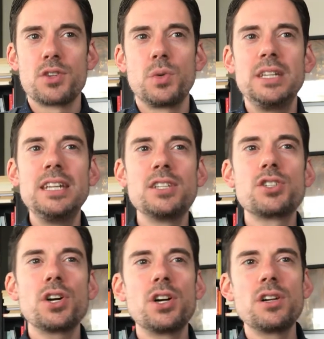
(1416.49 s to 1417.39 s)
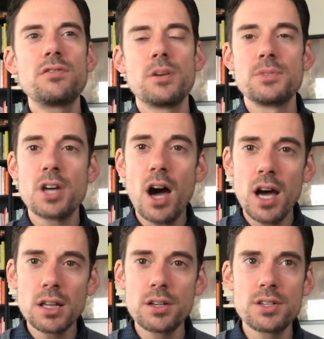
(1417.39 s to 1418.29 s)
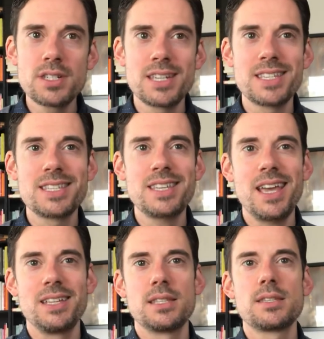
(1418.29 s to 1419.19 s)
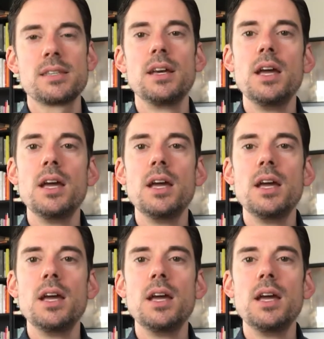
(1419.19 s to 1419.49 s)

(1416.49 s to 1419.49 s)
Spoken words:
We need to turn from toddlers to saints.